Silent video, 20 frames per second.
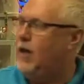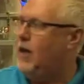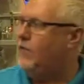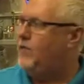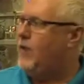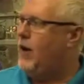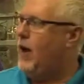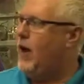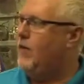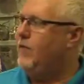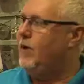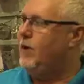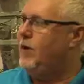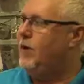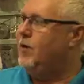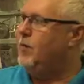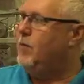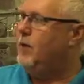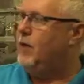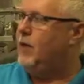If you have a
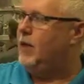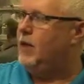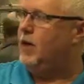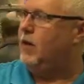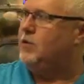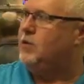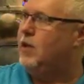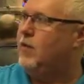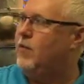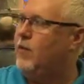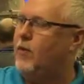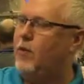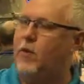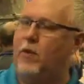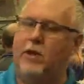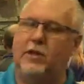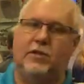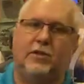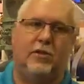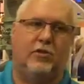human that goes over with a
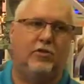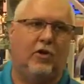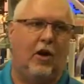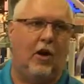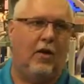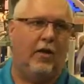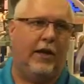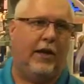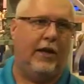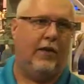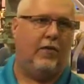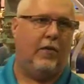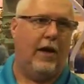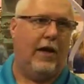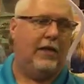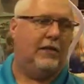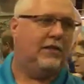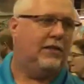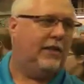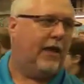hoisted trolley, he
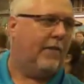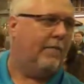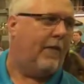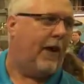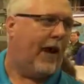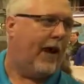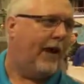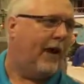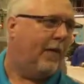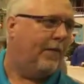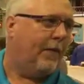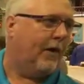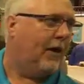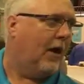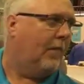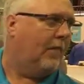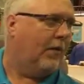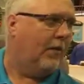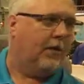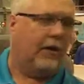raises that bag up a
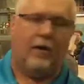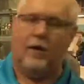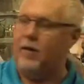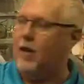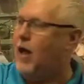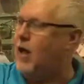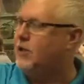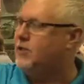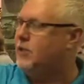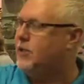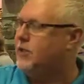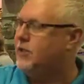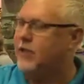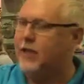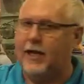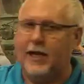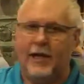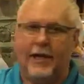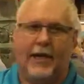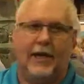couple little notches,
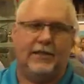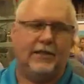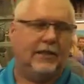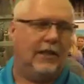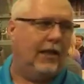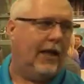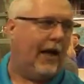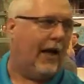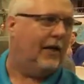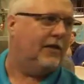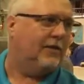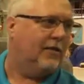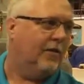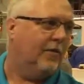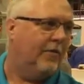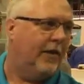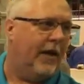gets the last little